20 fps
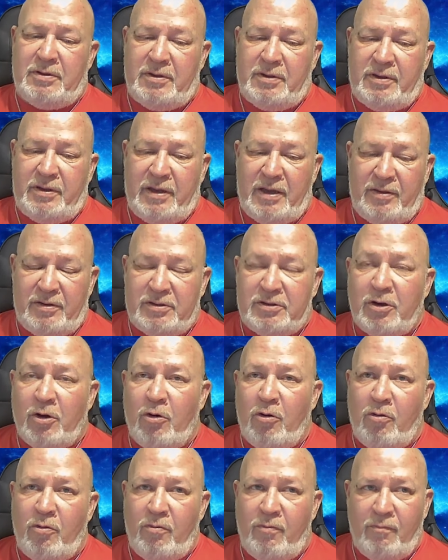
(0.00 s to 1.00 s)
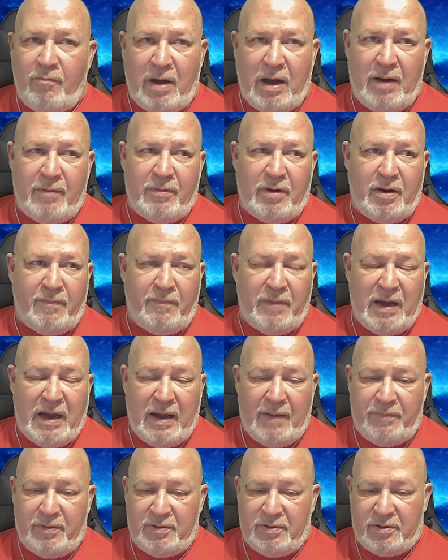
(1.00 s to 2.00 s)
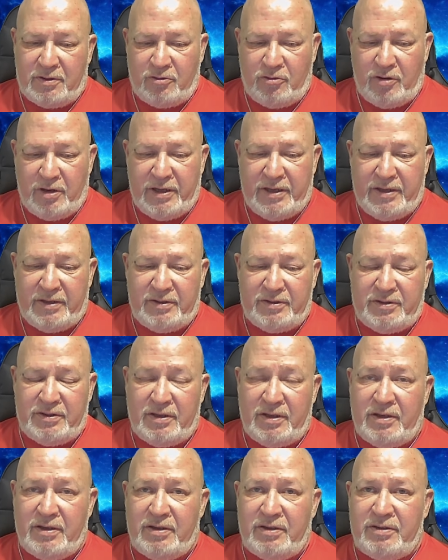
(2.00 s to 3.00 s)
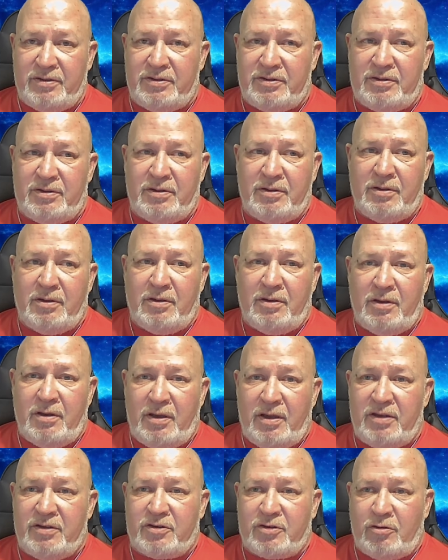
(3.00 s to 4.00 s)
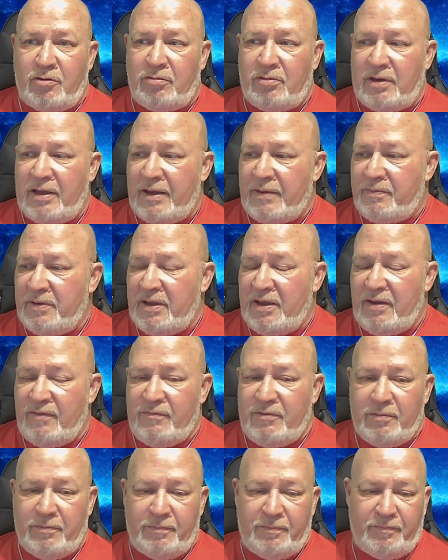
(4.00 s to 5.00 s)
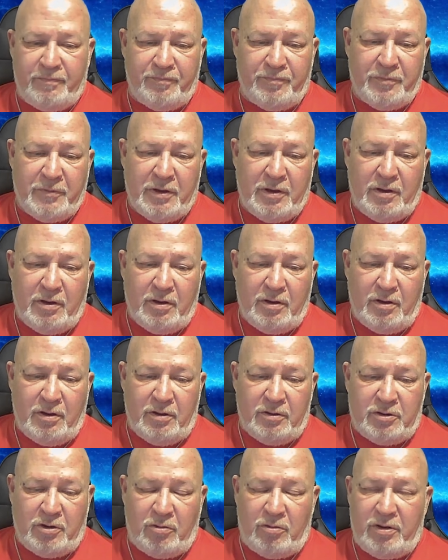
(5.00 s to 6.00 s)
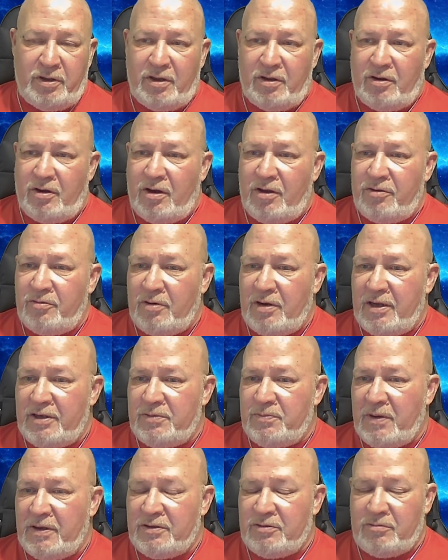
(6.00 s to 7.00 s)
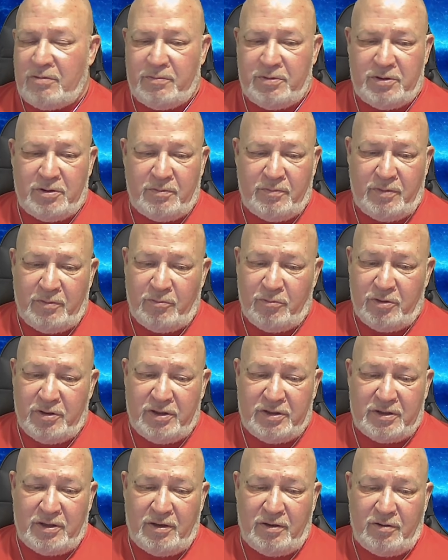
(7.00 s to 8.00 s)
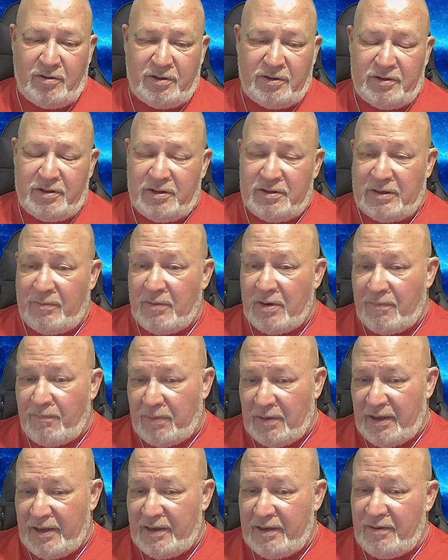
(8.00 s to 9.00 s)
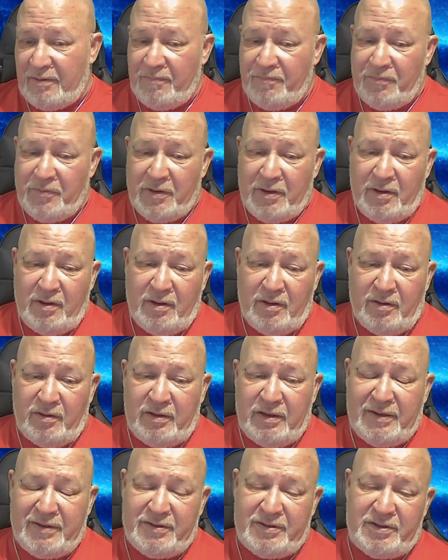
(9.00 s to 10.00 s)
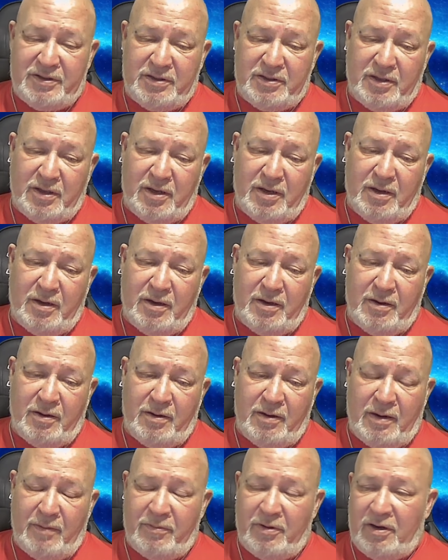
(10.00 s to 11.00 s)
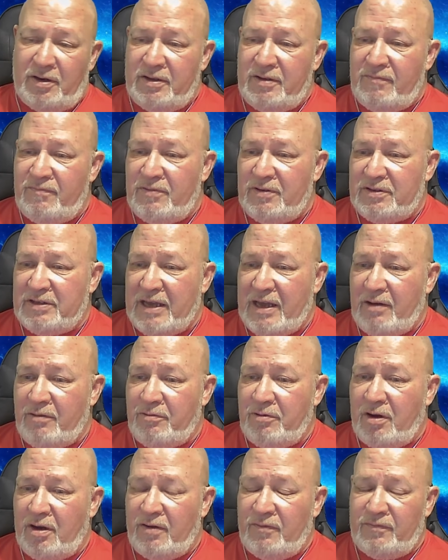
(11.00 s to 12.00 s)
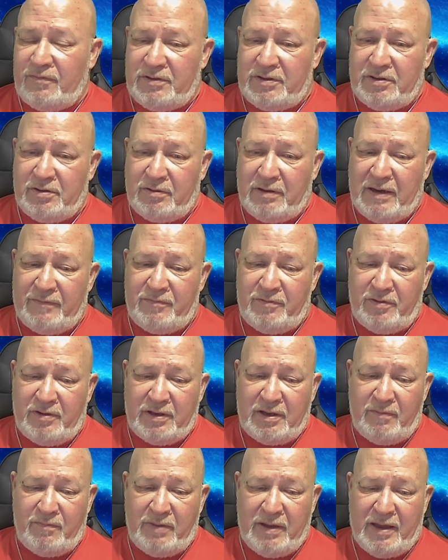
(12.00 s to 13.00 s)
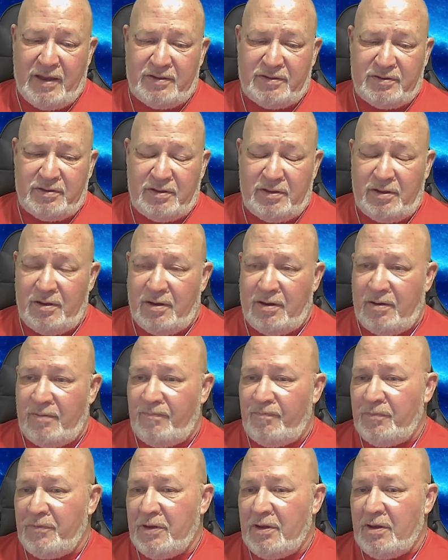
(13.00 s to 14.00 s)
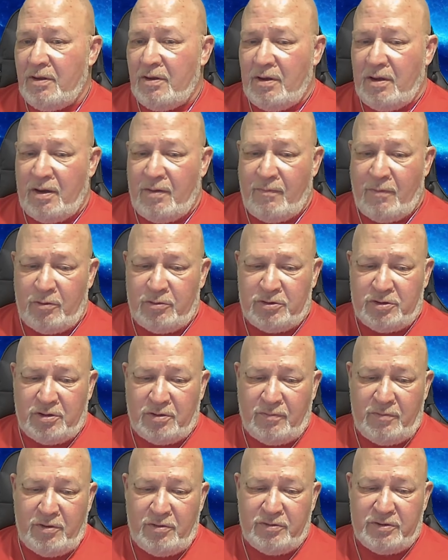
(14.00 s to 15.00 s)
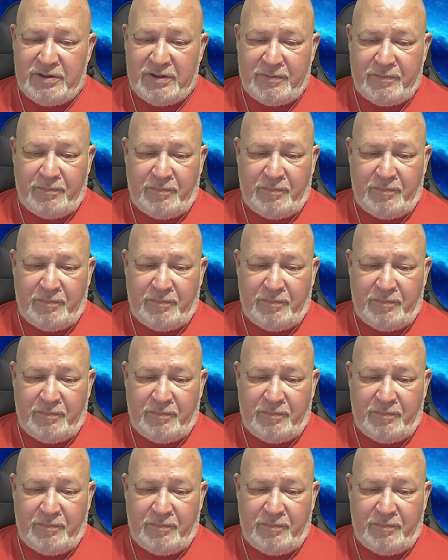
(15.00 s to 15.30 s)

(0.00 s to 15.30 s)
Yeah, this whole Mama Papa craze is, is cult-like behavior. Totally unauthorized by scripture, but we're just going to look at this. I'm going to play this, uh, and I'm going to leave the sound off until after they get past the um, emotional music.